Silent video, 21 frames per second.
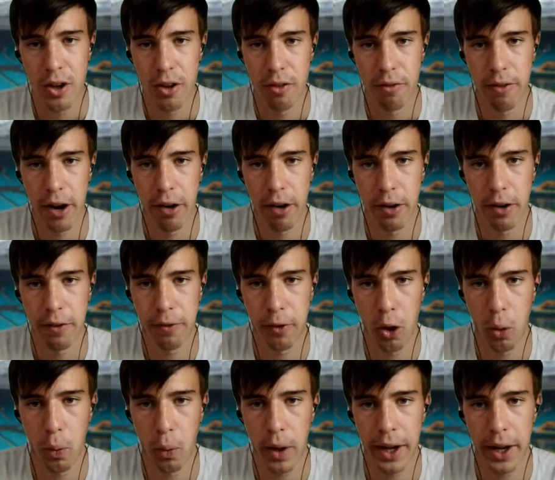Federer,
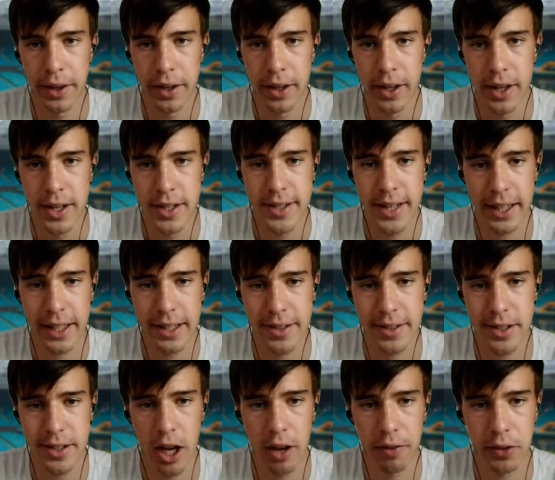4-1.
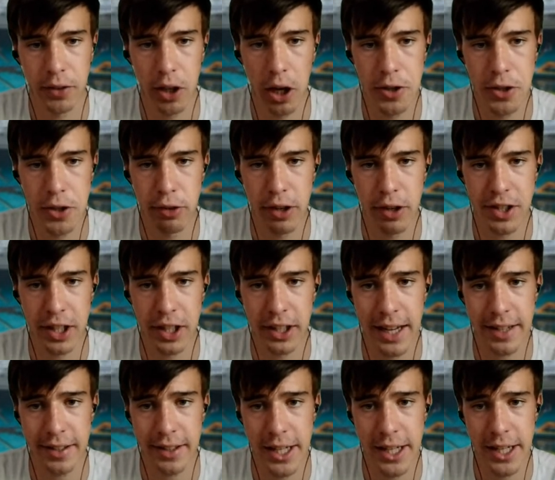Second serve goes to Richard
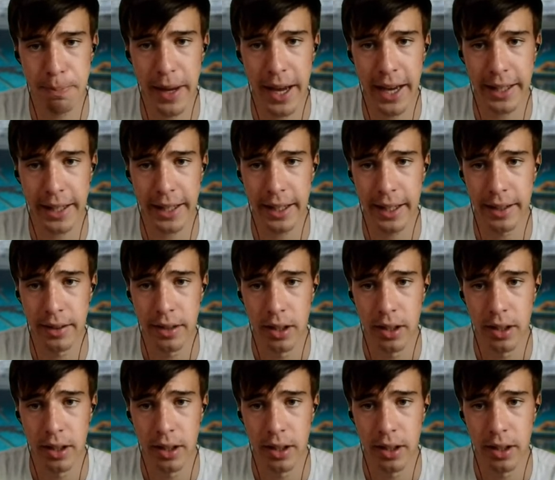Gasquet's backhand.